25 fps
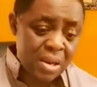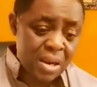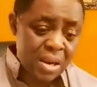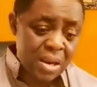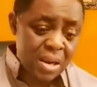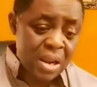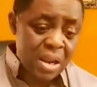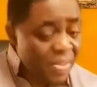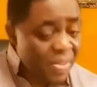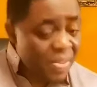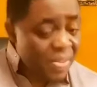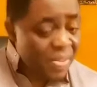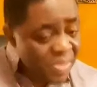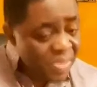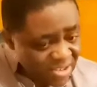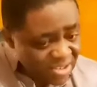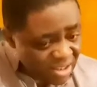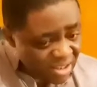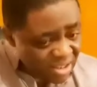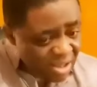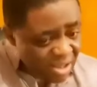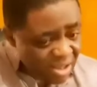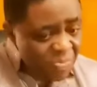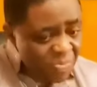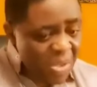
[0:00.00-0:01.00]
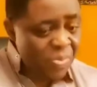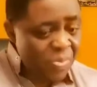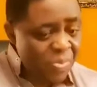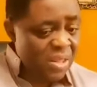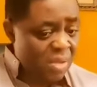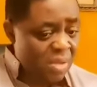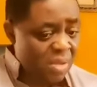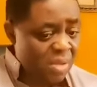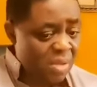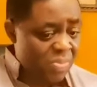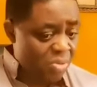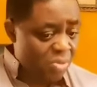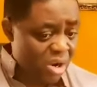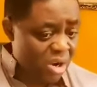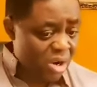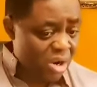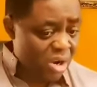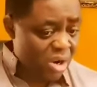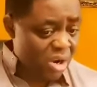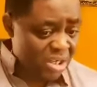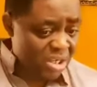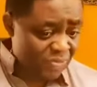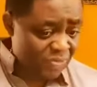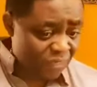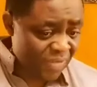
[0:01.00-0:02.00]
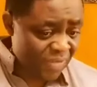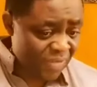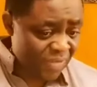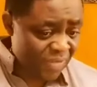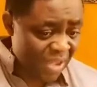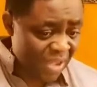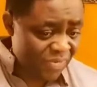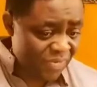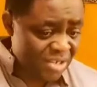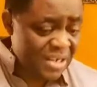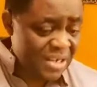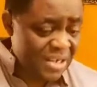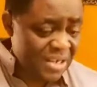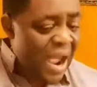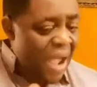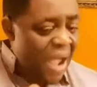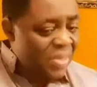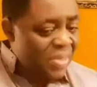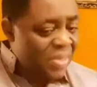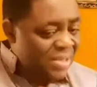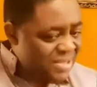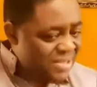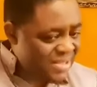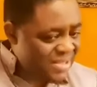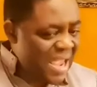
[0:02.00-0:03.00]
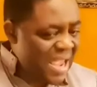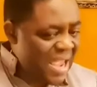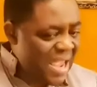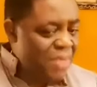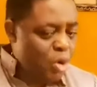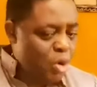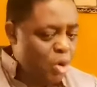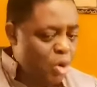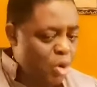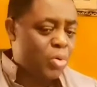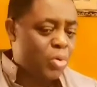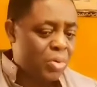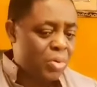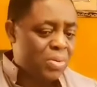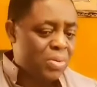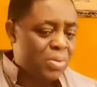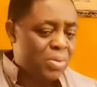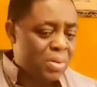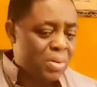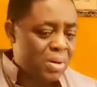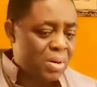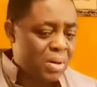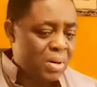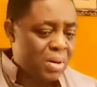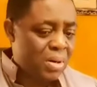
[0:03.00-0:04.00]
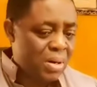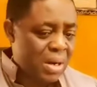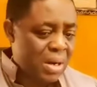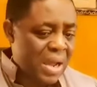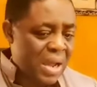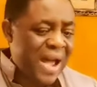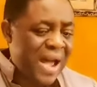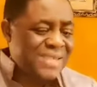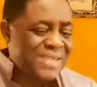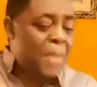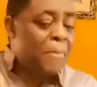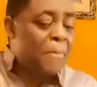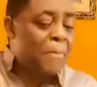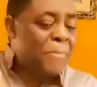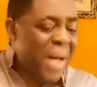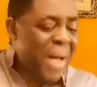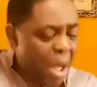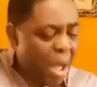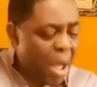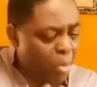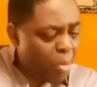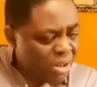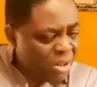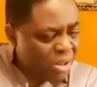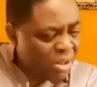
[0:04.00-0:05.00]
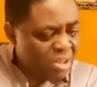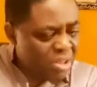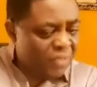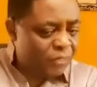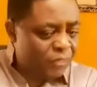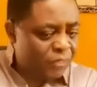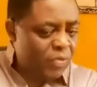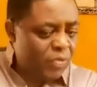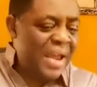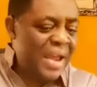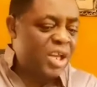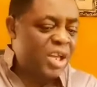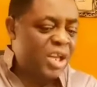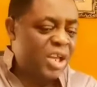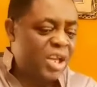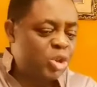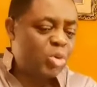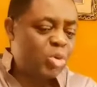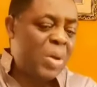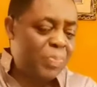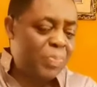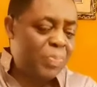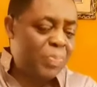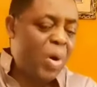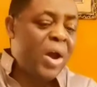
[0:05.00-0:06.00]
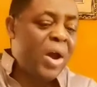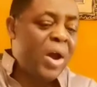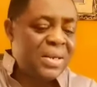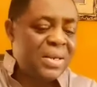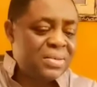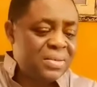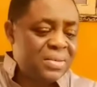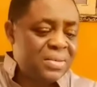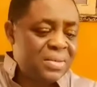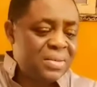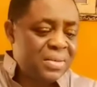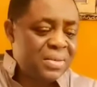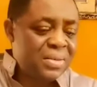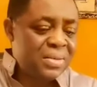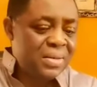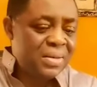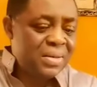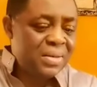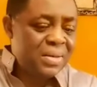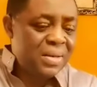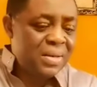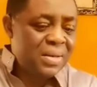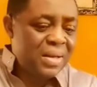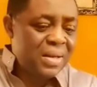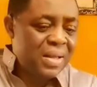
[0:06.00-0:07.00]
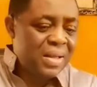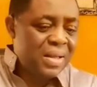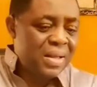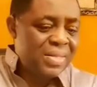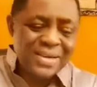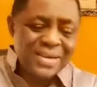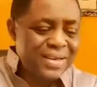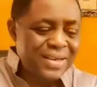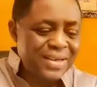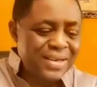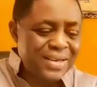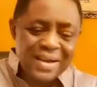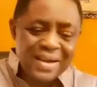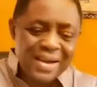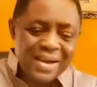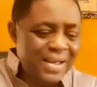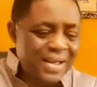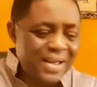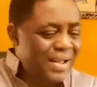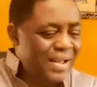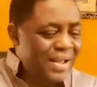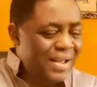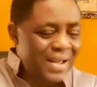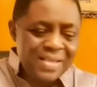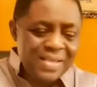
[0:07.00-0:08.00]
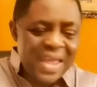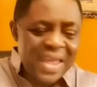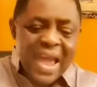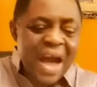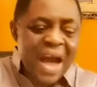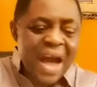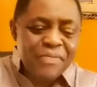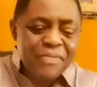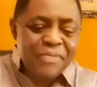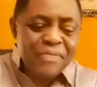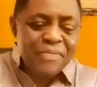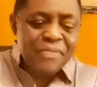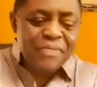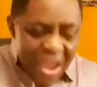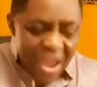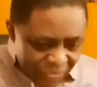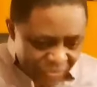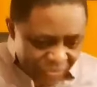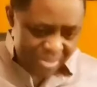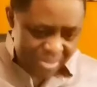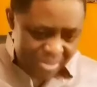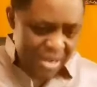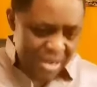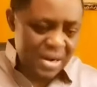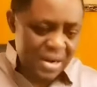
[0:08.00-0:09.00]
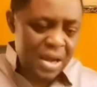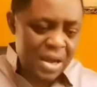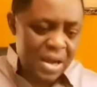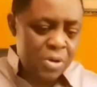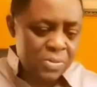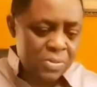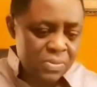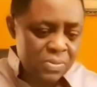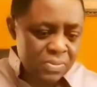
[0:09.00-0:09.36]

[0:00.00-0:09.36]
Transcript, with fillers: These are the people that have been ruling us for five years. And the same you has empowered the Fulani to a point that they have everything now.